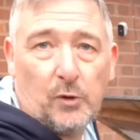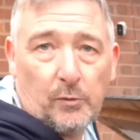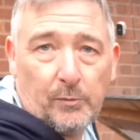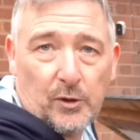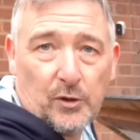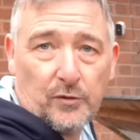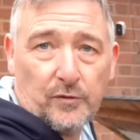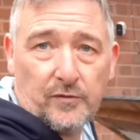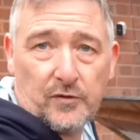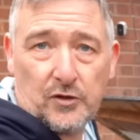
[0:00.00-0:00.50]

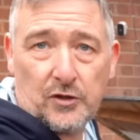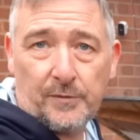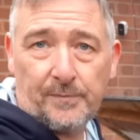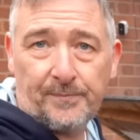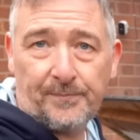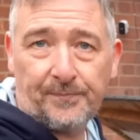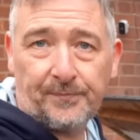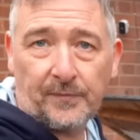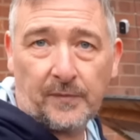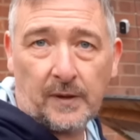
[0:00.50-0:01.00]
moves.
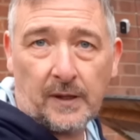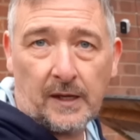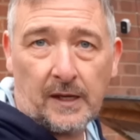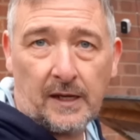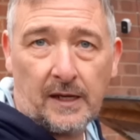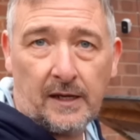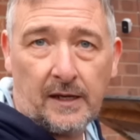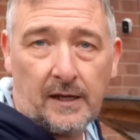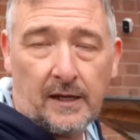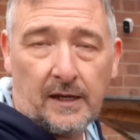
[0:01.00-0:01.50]

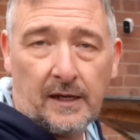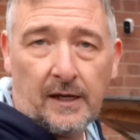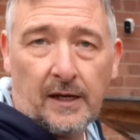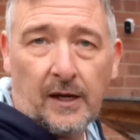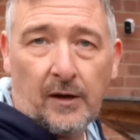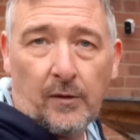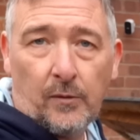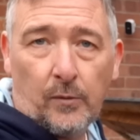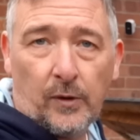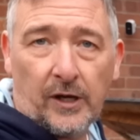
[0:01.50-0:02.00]

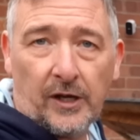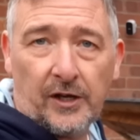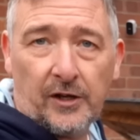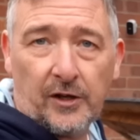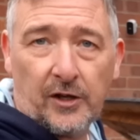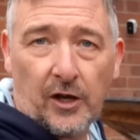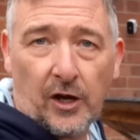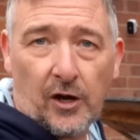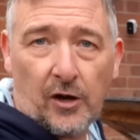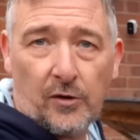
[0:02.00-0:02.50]
We're going to
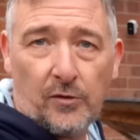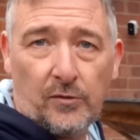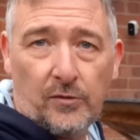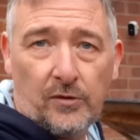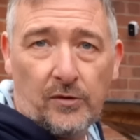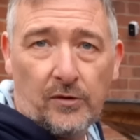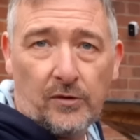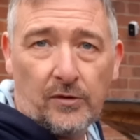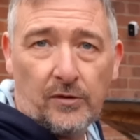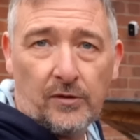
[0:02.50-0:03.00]
go
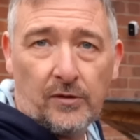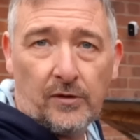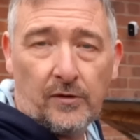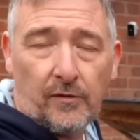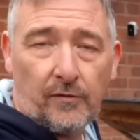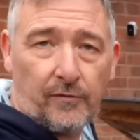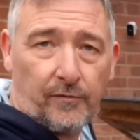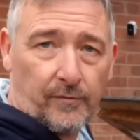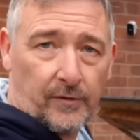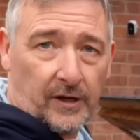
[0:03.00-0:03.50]

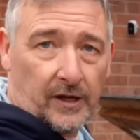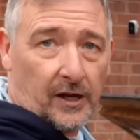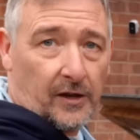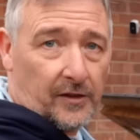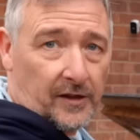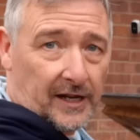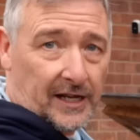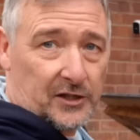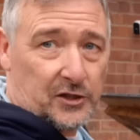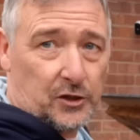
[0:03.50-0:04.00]
in
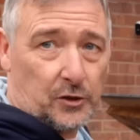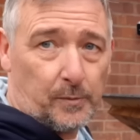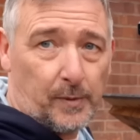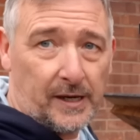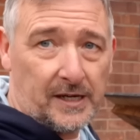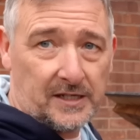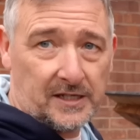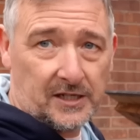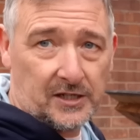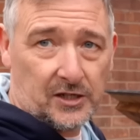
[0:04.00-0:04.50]
the last 2
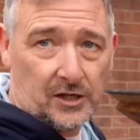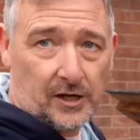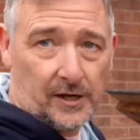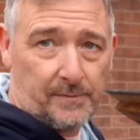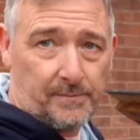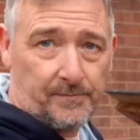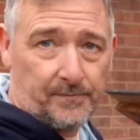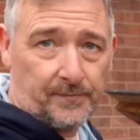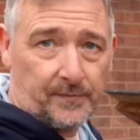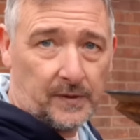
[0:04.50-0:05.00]
bays this
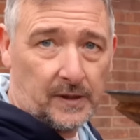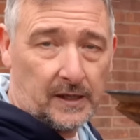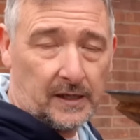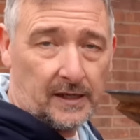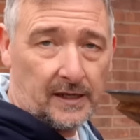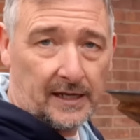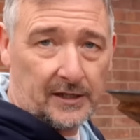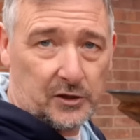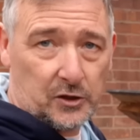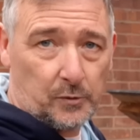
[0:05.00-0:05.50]
time.
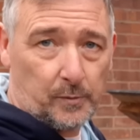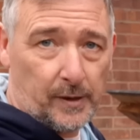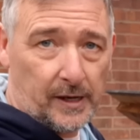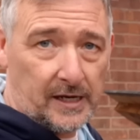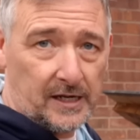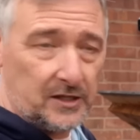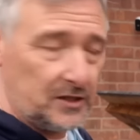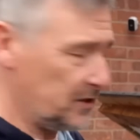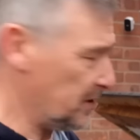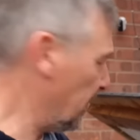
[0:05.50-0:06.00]
Last 2
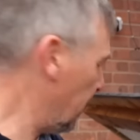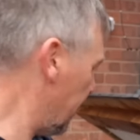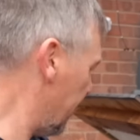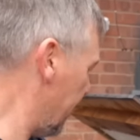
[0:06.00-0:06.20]
bays I